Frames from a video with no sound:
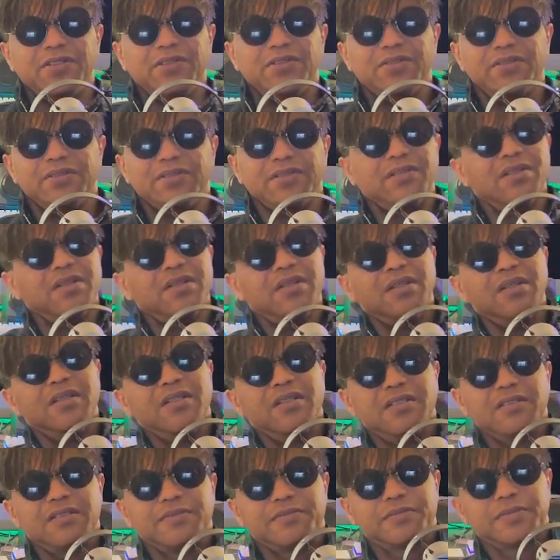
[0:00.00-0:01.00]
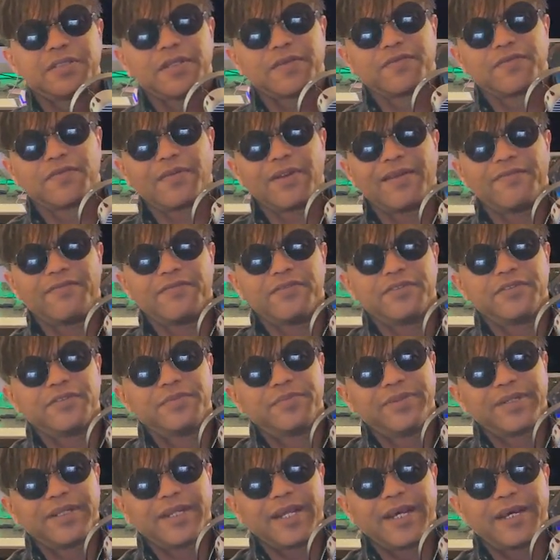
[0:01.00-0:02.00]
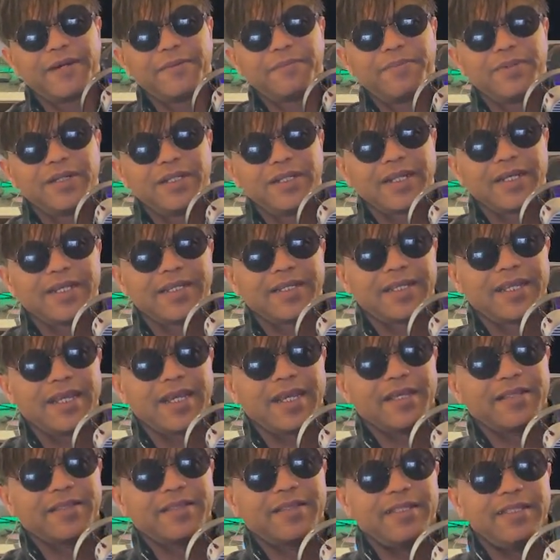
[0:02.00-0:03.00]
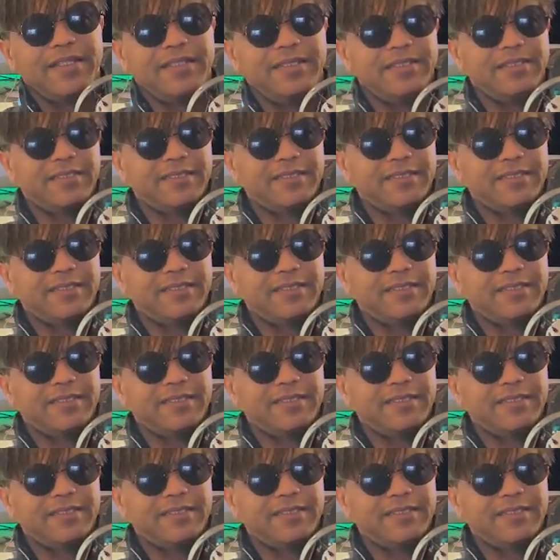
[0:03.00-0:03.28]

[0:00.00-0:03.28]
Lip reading: and some stuff Reverence put out. But like, yeah, these